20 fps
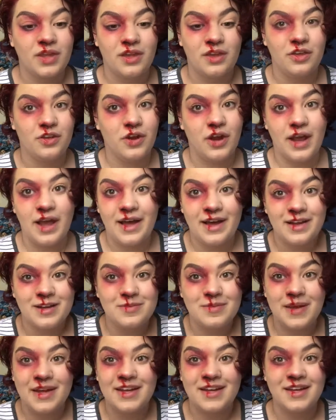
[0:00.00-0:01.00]
you know how to
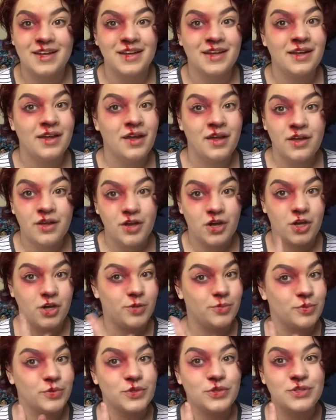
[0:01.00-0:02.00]
make a
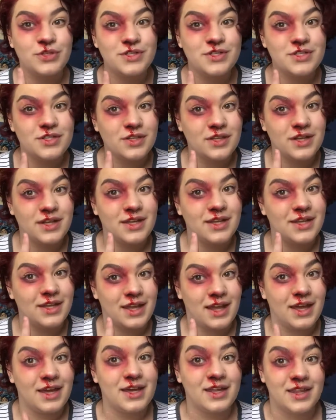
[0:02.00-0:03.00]
bruise look
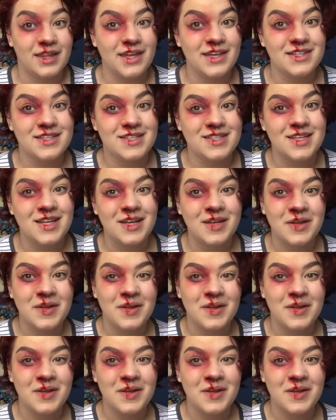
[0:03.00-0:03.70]
like this.